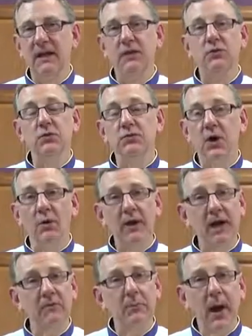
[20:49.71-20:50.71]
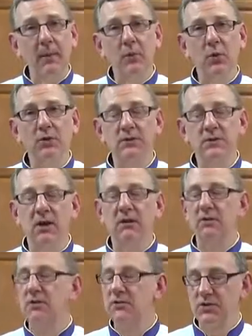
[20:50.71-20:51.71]
If you don't have popcorn
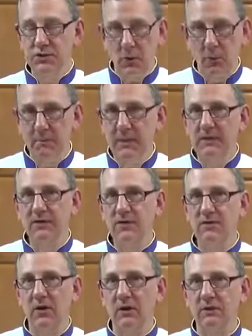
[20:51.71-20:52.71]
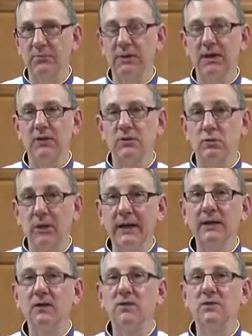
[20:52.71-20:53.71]
salt, just omit the salt, because
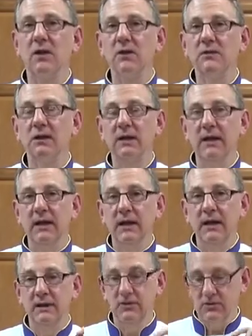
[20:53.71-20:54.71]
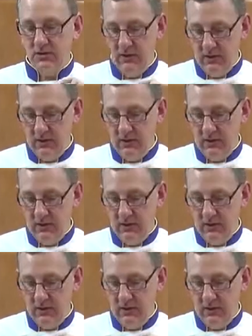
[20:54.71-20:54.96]
regular salt is